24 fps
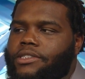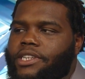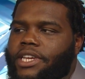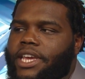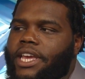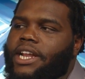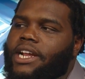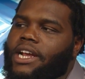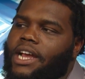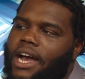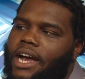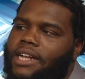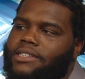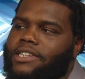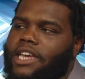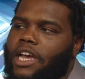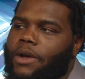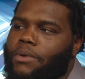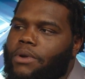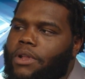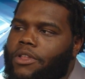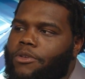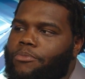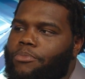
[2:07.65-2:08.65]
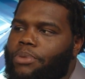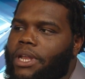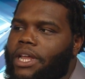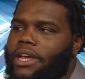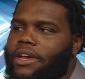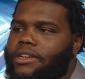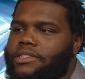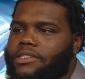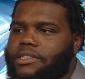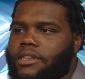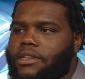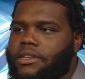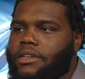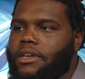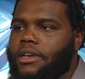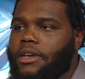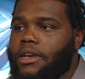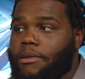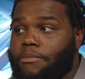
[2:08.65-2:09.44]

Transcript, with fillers: to get in contact with other players and